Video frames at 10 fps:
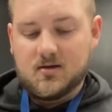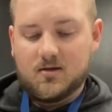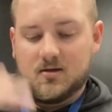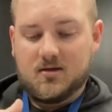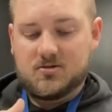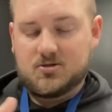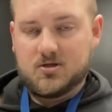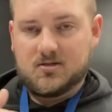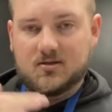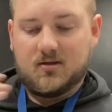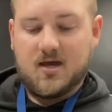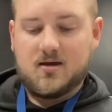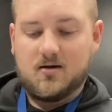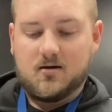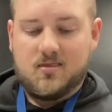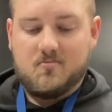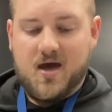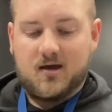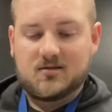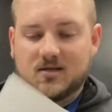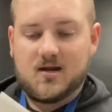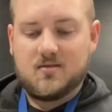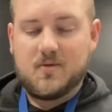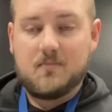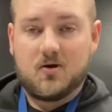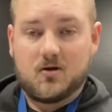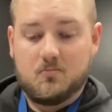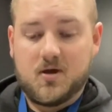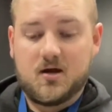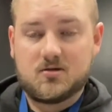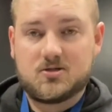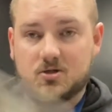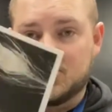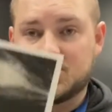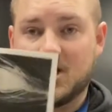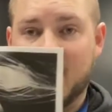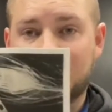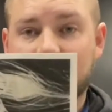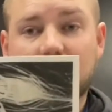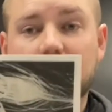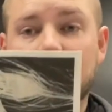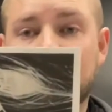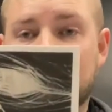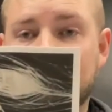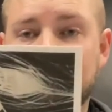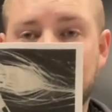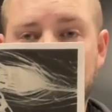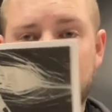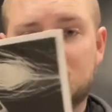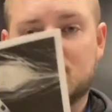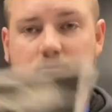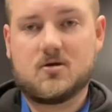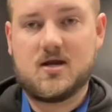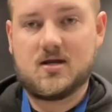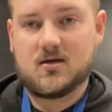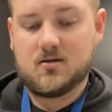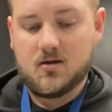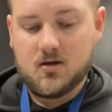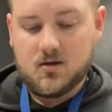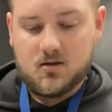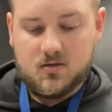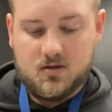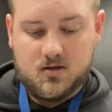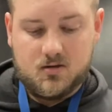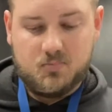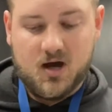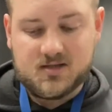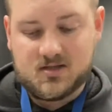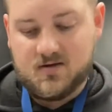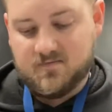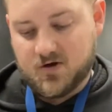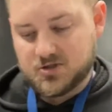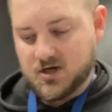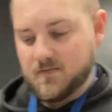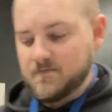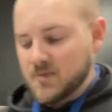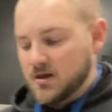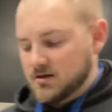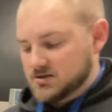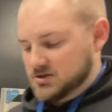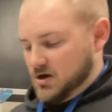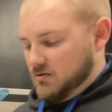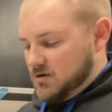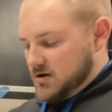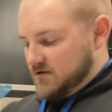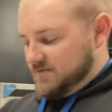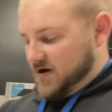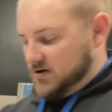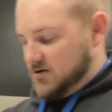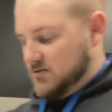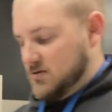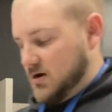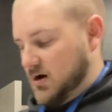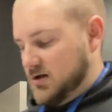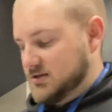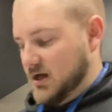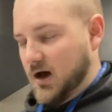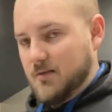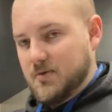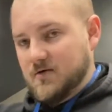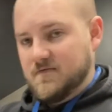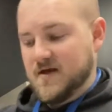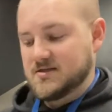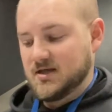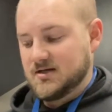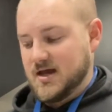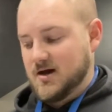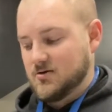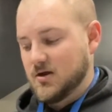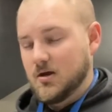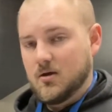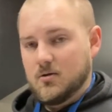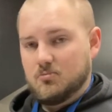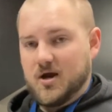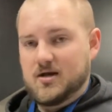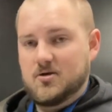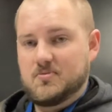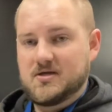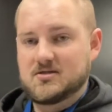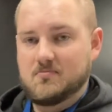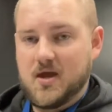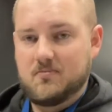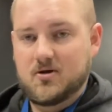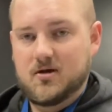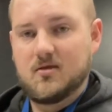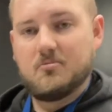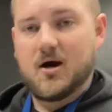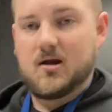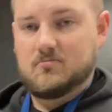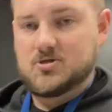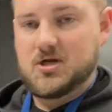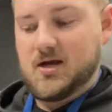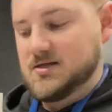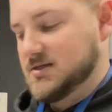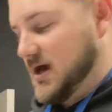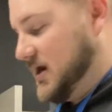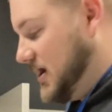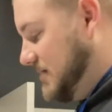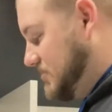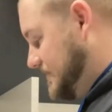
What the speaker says: it's just light on the back side of the paper compared to shining through this and creating the positive version. So photo on top, facing down, brand new piece of paper on the bottom, shiny side up.